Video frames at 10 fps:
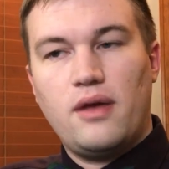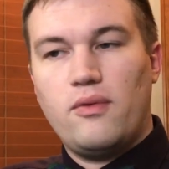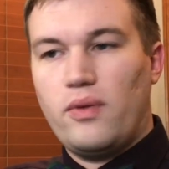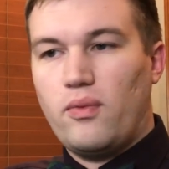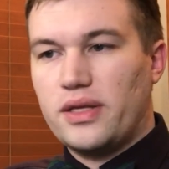
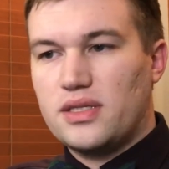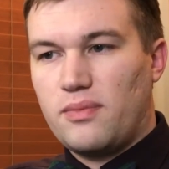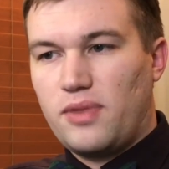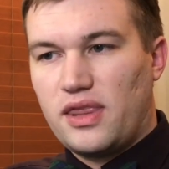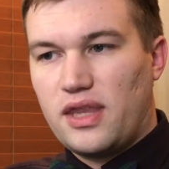We want
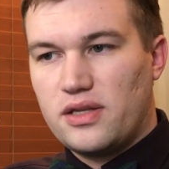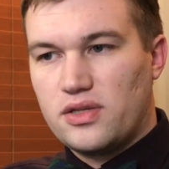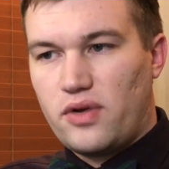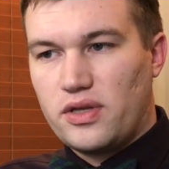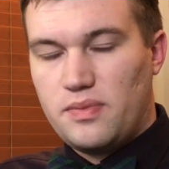something that is
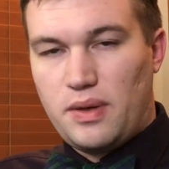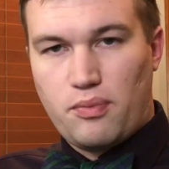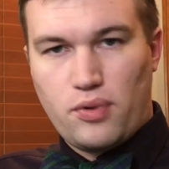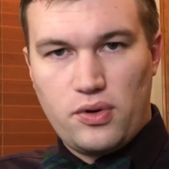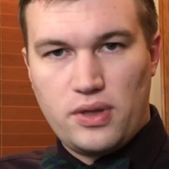going to be
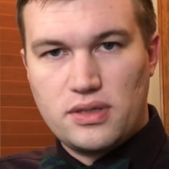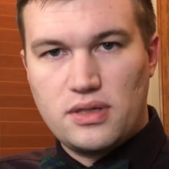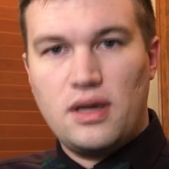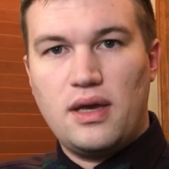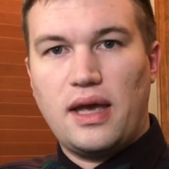prudent
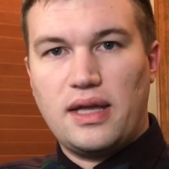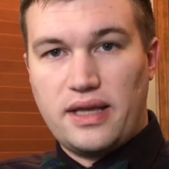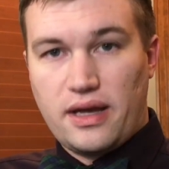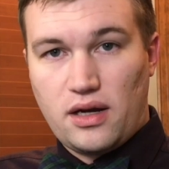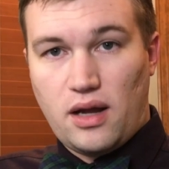and
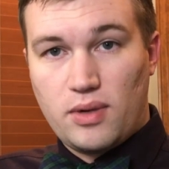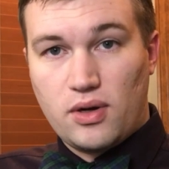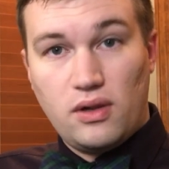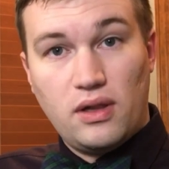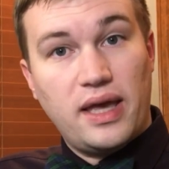
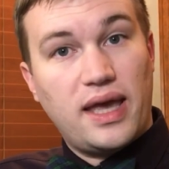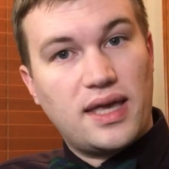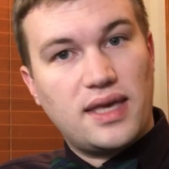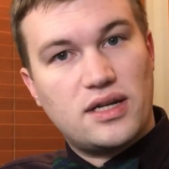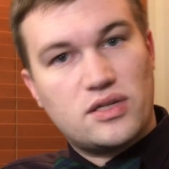economical
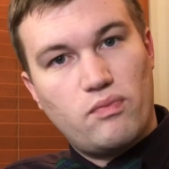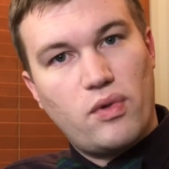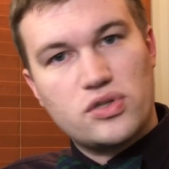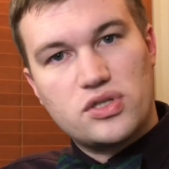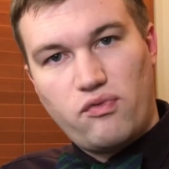and get us
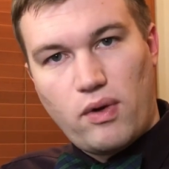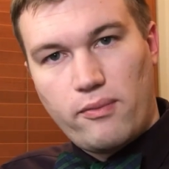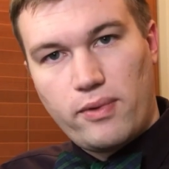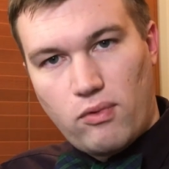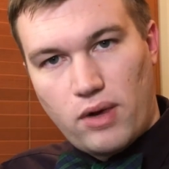most of what
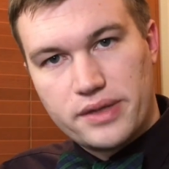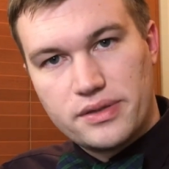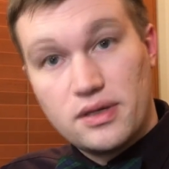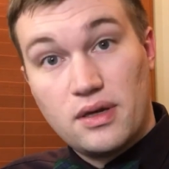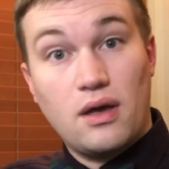we
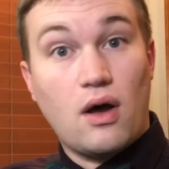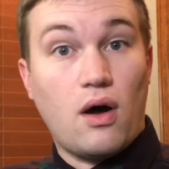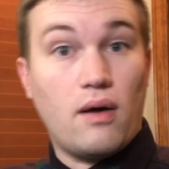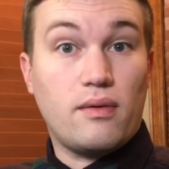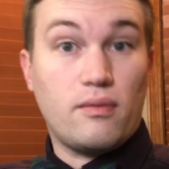want,
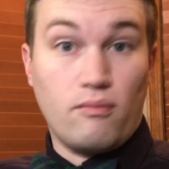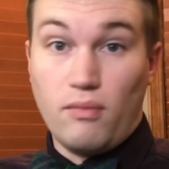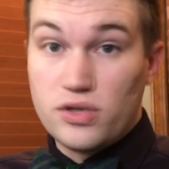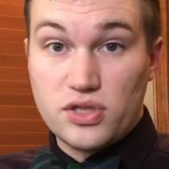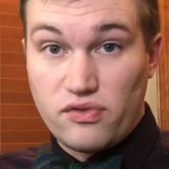
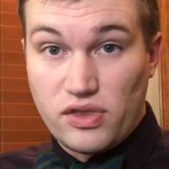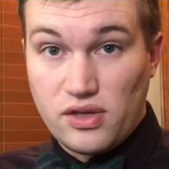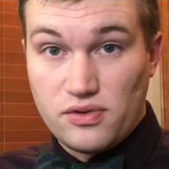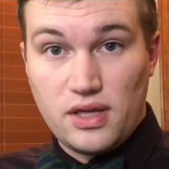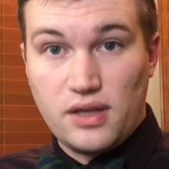most of the
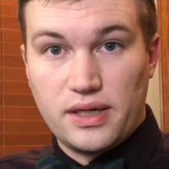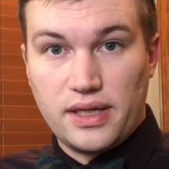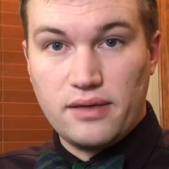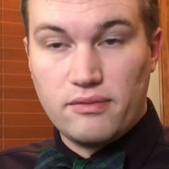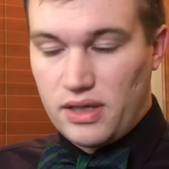
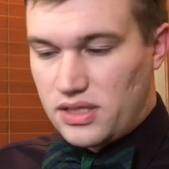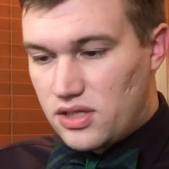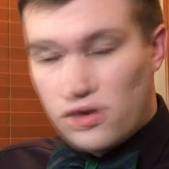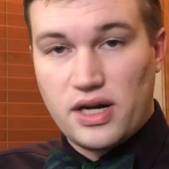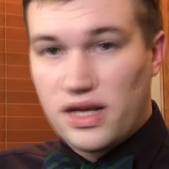utility. It's
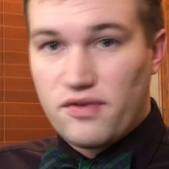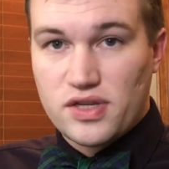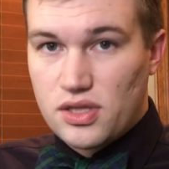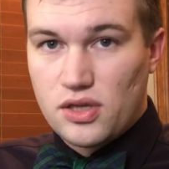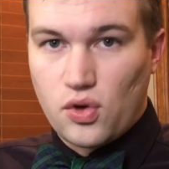still going to give us
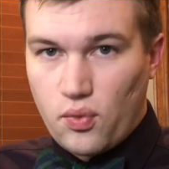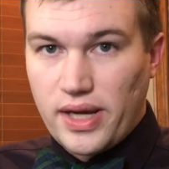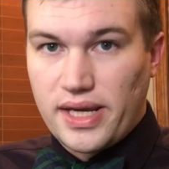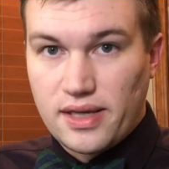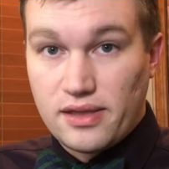the
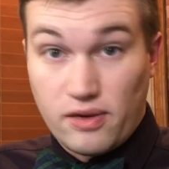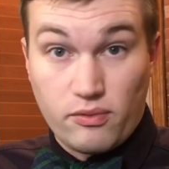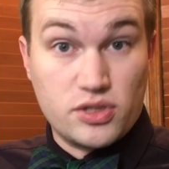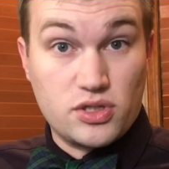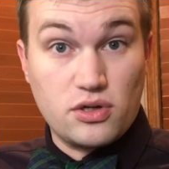degree that
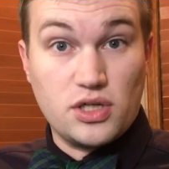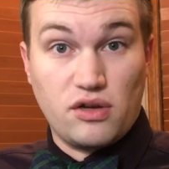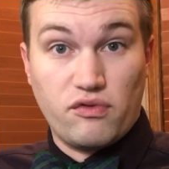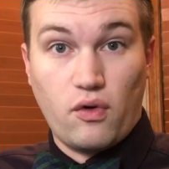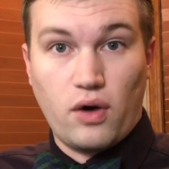we're searching
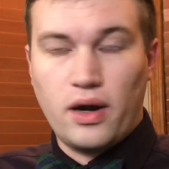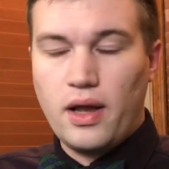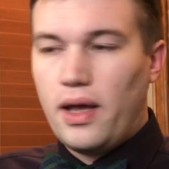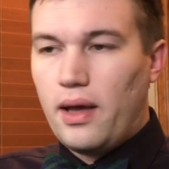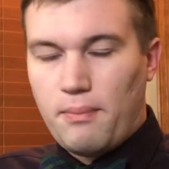for,
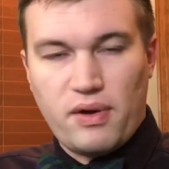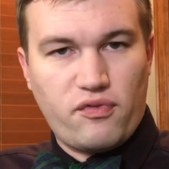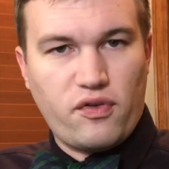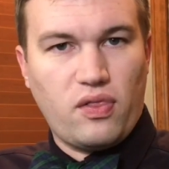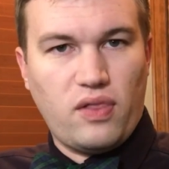but
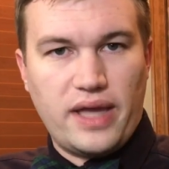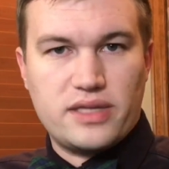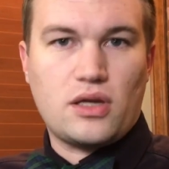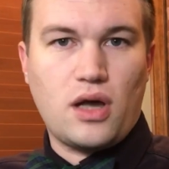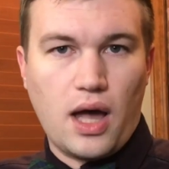for
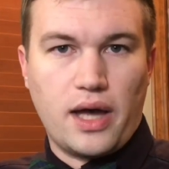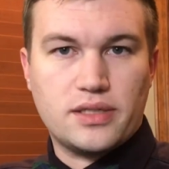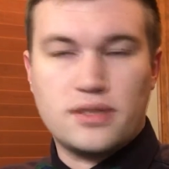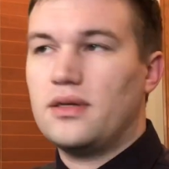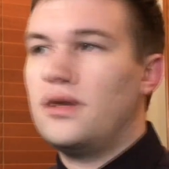less cost.